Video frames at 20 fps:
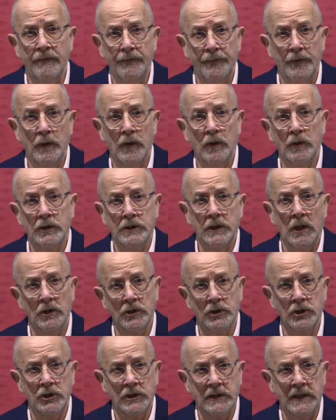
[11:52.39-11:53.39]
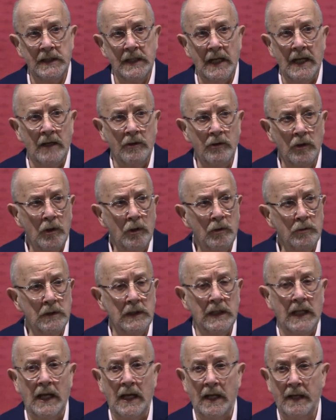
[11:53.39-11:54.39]
folks, not just in our
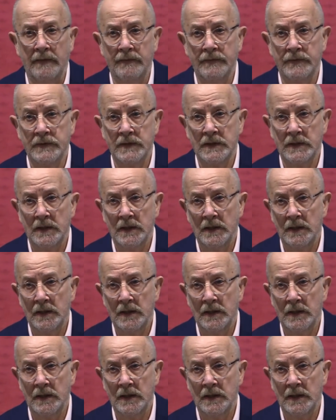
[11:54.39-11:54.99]
own lives,